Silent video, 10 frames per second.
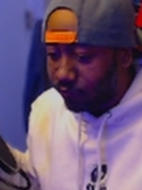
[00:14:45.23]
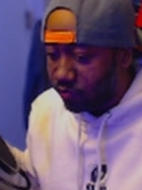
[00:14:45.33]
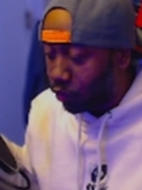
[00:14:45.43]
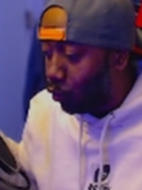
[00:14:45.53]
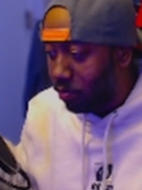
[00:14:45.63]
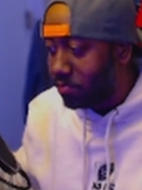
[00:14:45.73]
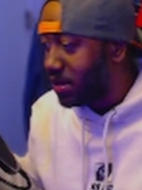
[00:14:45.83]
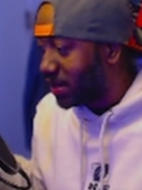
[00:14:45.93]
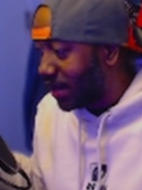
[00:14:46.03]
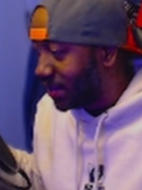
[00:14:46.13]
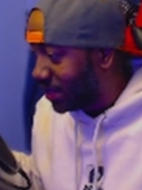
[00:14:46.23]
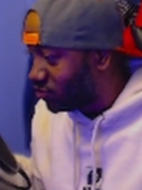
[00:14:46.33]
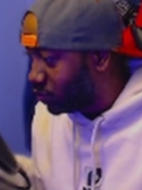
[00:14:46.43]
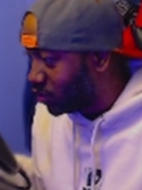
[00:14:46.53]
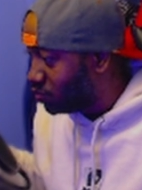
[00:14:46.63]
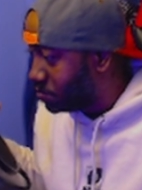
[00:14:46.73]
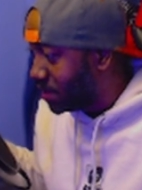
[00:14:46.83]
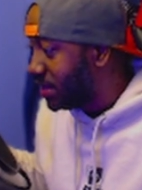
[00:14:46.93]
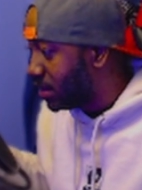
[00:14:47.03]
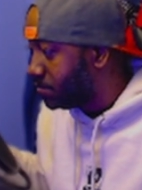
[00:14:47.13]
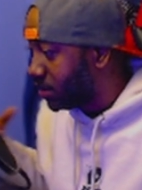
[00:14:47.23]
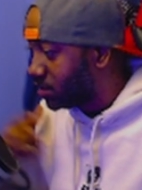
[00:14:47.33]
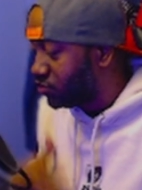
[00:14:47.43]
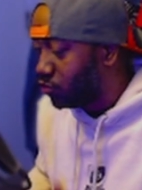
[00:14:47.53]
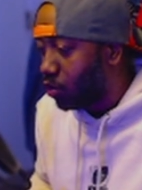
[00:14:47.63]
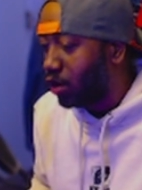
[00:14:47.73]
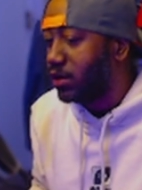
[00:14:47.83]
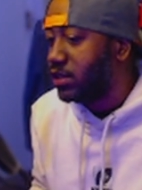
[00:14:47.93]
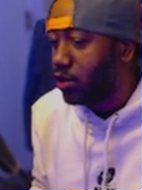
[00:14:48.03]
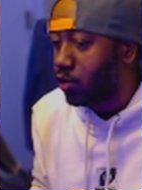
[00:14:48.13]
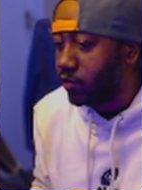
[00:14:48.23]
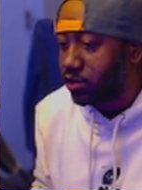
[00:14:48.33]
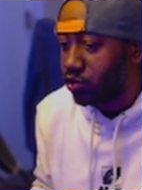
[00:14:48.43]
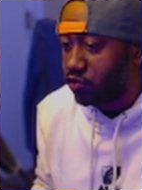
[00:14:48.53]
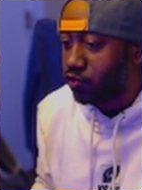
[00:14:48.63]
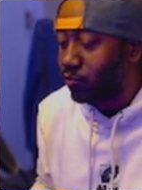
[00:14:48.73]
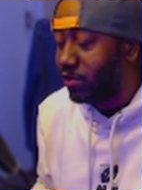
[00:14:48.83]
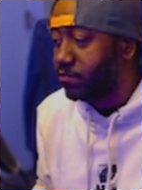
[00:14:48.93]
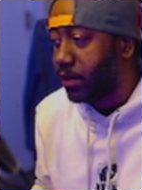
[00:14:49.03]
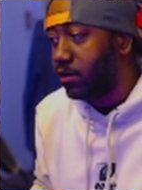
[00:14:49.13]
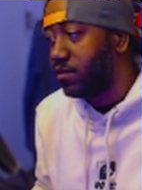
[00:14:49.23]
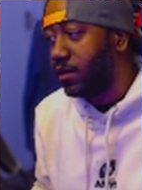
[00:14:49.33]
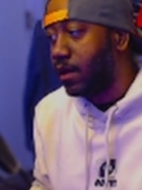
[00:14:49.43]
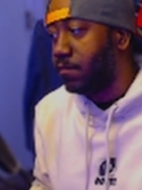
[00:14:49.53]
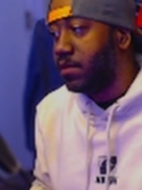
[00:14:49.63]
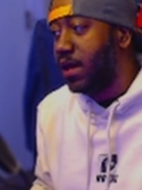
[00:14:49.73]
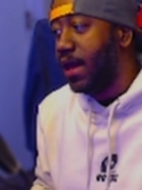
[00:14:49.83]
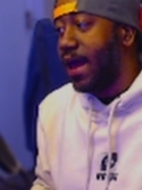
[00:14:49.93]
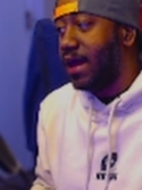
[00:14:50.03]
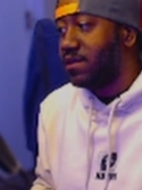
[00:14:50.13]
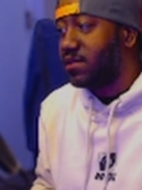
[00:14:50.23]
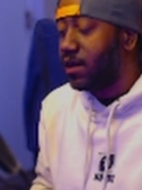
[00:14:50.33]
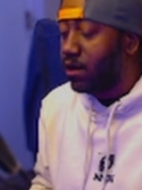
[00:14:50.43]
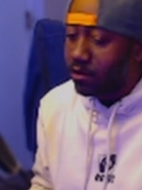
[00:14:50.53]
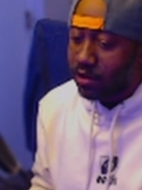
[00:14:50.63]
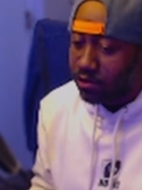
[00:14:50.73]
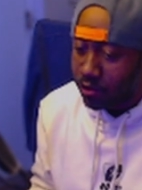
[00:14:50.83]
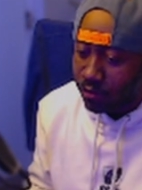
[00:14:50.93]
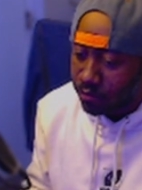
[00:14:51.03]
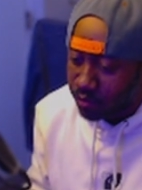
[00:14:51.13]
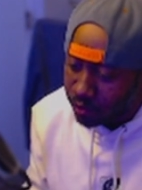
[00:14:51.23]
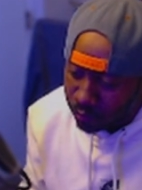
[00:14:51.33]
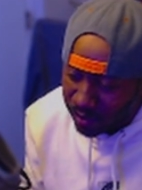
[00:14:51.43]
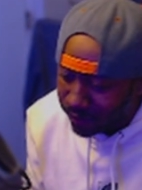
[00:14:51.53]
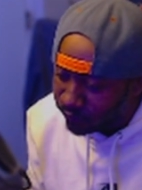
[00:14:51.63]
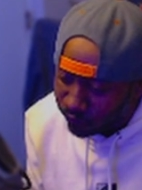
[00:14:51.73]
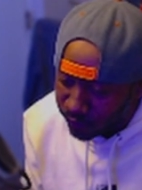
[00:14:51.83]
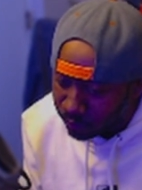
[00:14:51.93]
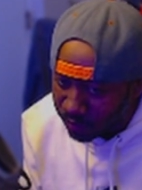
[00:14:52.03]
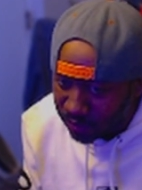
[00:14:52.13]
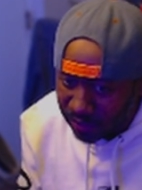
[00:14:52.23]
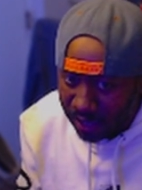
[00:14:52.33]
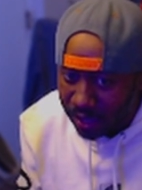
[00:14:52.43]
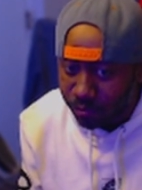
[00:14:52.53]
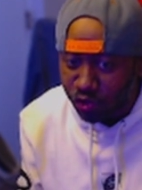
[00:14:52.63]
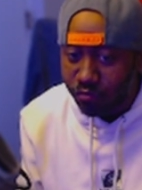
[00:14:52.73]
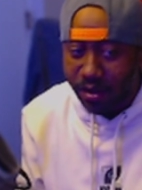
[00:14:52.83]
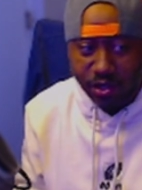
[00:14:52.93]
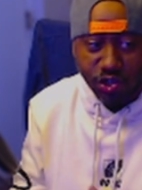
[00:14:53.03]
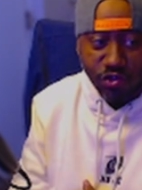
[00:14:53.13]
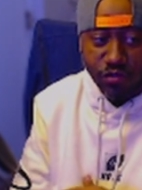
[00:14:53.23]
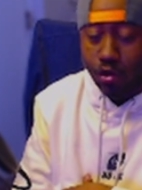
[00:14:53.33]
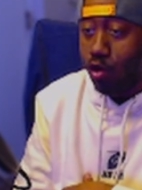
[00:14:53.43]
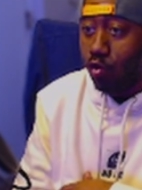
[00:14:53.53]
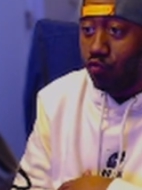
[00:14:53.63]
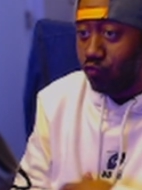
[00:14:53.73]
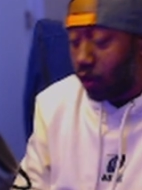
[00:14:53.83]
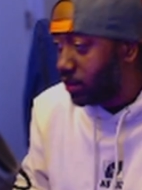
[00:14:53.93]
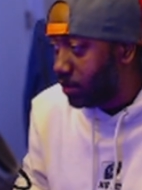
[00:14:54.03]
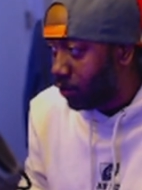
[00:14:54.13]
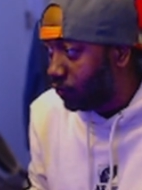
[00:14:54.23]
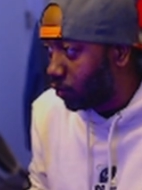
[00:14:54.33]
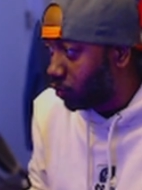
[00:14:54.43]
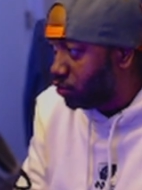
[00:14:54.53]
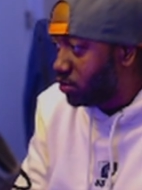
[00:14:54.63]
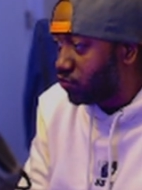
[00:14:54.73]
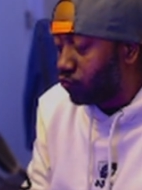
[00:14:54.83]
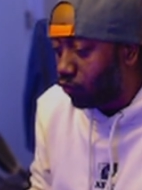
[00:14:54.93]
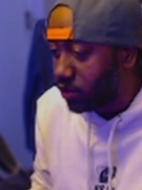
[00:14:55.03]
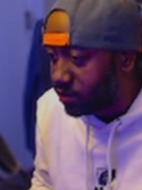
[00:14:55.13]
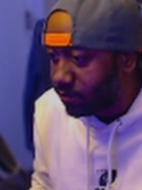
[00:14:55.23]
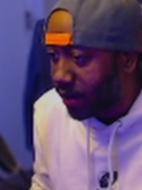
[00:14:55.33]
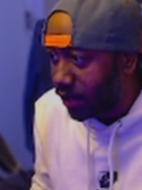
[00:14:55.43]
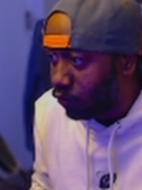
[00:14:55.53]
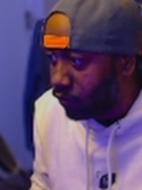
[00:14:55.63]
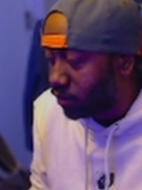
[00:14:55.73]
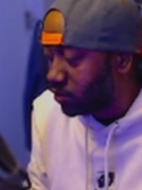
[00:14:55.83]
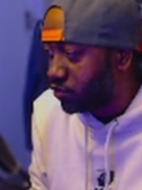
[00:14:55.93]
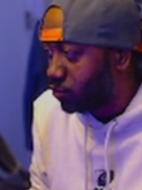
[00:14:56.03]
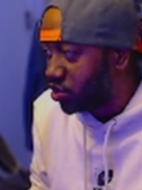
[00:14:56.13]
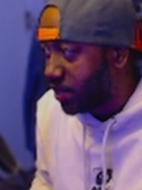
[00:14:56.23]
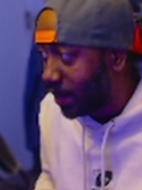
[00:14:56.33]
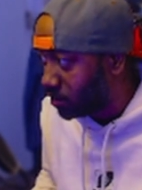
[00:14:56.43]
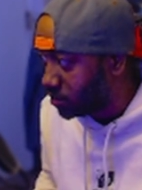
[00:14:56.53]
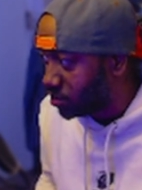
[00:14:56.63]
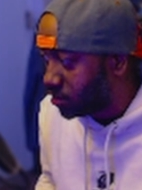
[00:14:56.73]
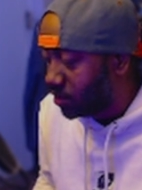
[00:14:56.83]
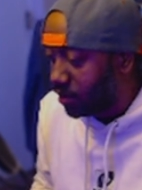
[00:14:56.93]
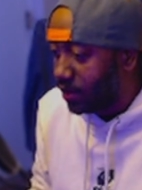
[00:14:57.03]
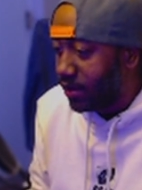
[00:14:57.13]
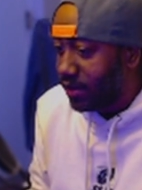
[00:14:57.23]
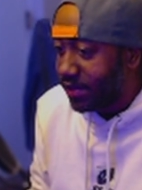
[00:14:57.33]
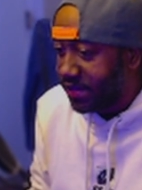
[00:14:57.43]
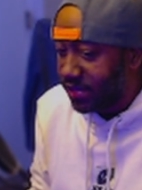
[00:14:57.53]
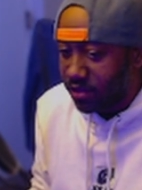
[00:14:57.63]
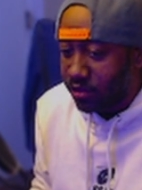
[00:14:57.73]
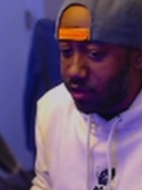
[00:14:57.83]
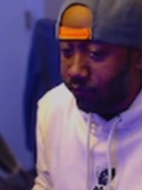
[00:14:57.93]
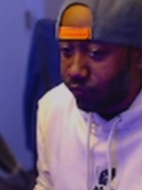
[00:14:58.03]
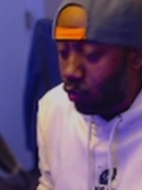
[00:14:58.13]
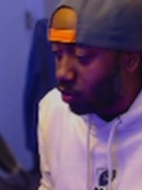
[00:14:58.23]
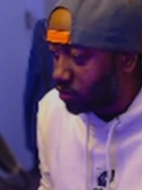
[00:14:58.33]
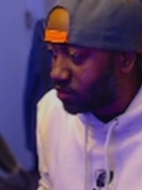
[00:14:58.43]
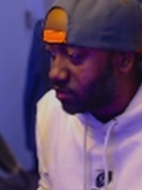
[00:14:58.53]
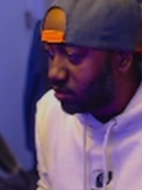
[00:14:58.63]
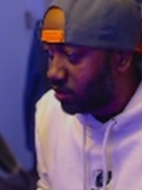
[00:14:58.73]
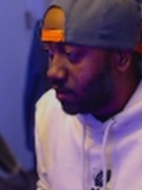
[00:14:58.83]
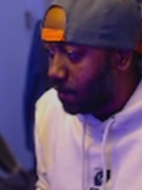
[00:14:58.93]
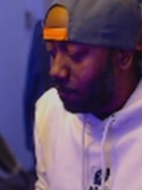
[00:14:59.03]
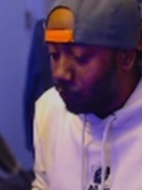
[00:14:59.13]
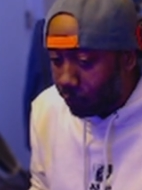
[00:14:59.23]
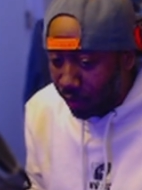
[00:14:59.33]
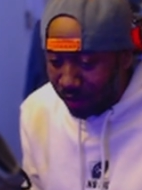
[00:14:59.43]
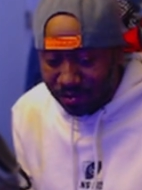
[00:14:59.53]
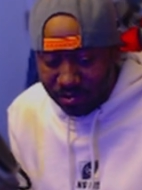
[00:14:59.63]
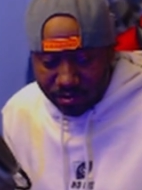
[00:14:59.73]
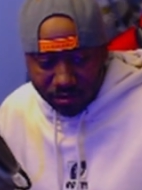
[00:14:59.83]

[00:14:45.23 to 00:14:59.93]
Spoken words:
dopamine, I guess, when you beat them, because you already know that you're so much better than them. And it's like, oh, you know, we're having fun playing the game, but you might just run them over. When you just run somebody over and there's no challenge, of course, But